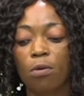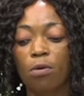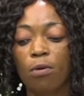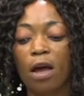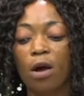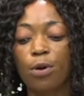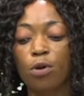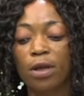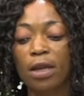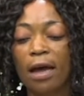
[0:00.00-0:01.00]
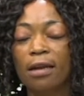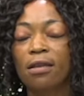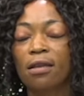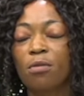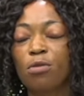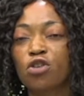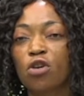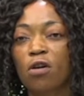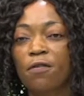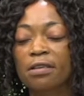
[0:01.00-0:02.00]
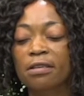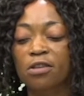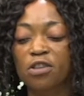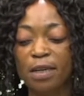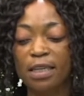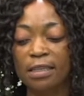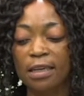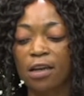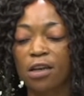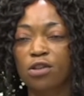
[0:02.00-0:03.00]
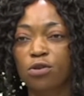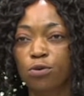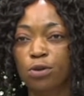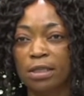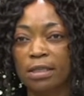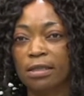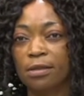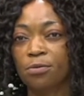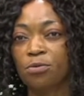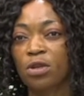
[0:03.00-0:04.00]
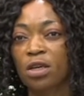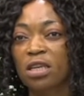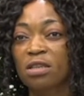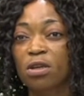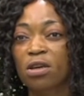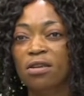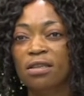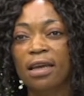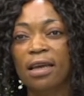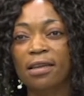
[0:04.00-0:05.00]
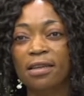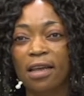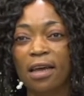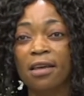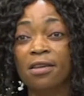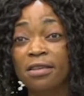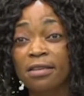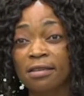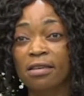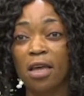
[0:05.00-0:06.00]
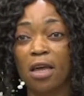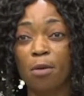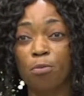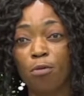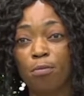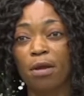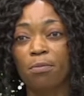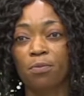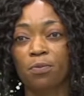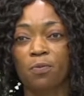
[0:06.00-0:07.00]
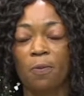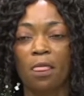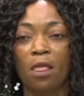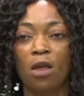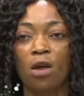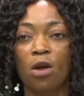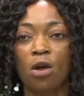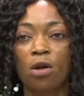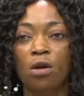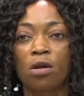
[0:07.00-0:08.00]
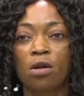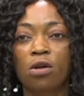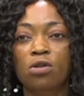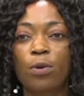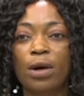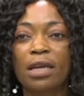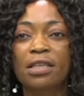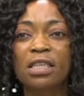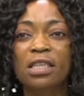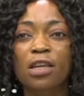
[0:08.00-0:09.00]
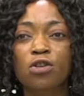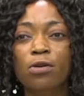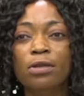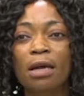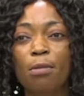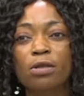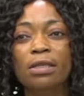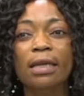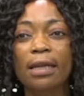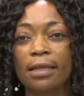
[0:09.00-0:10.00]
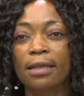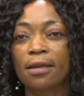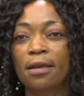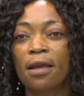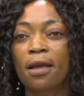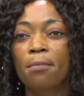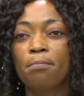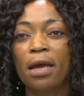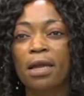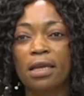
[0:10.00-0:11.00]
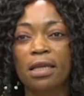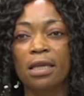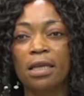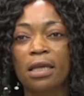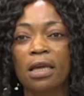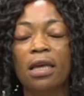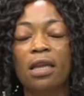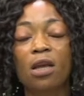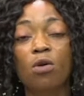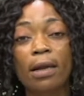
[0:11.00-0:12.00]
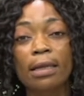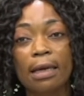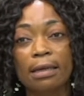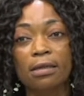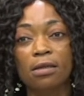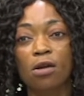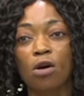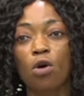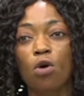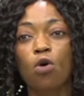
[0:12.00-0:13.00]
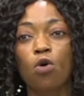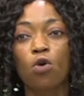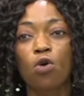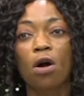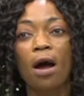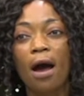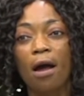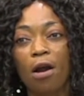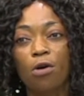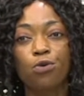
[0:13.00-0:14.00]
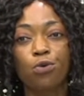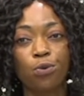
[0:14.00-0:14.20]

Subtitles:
Why are we looking at the mission of a salesperson and the duties? It's because there is a problem. So when a teacher talks about selling, many in the quarters or around